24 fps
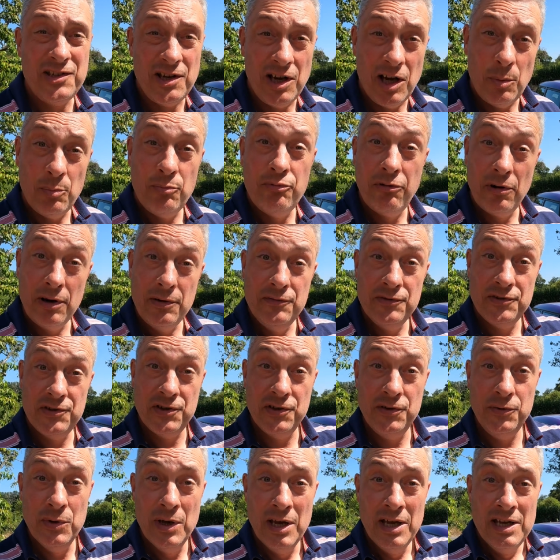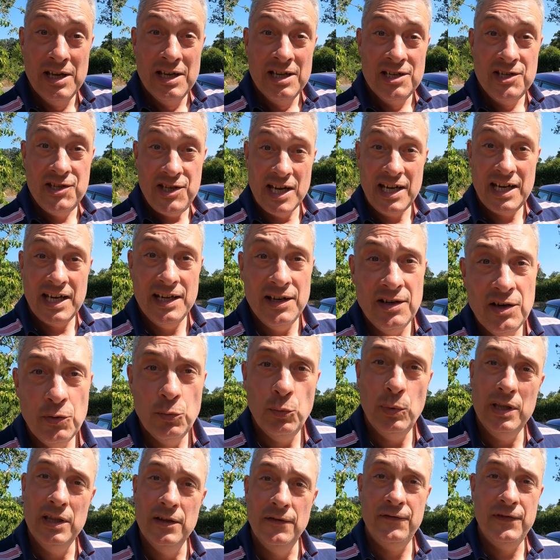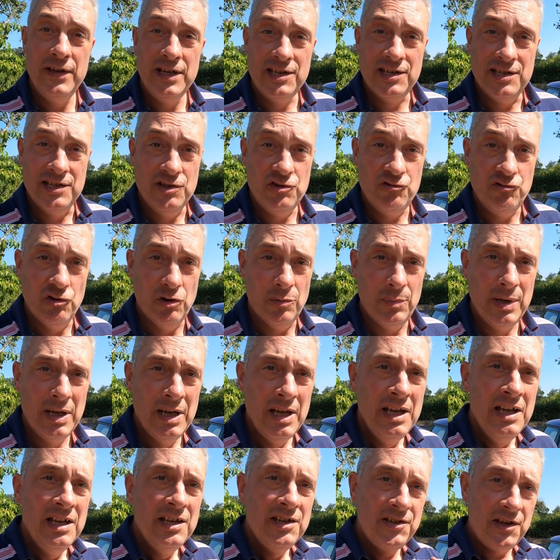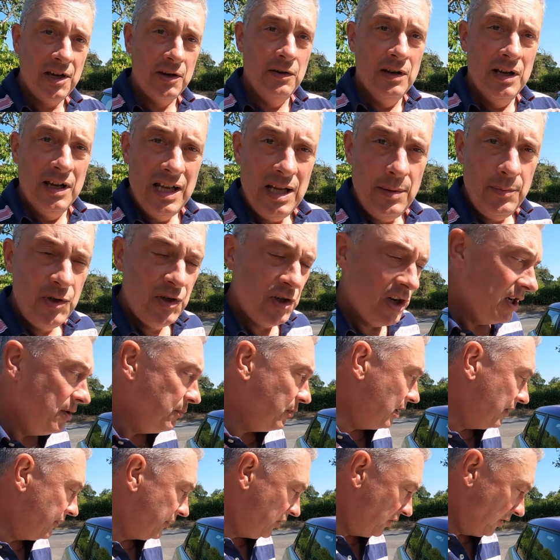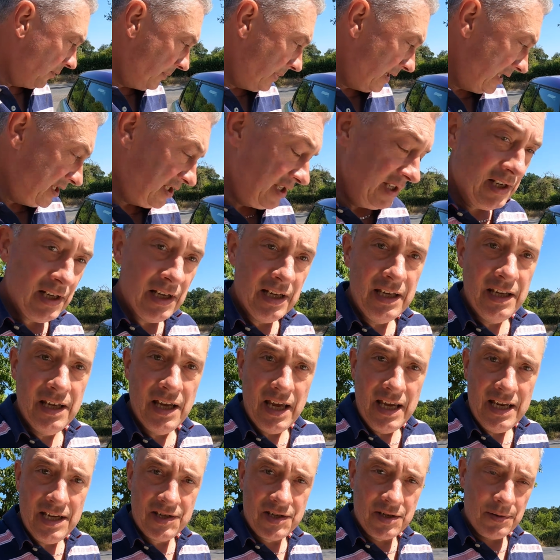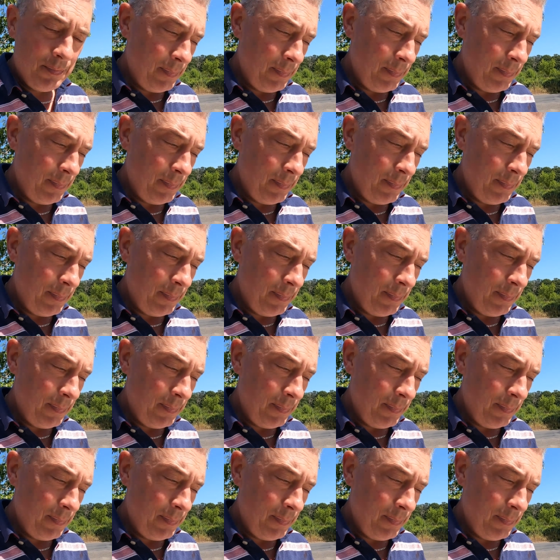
are prone to sagging when the fixings drop. So let me show you what I've got. Basically it's a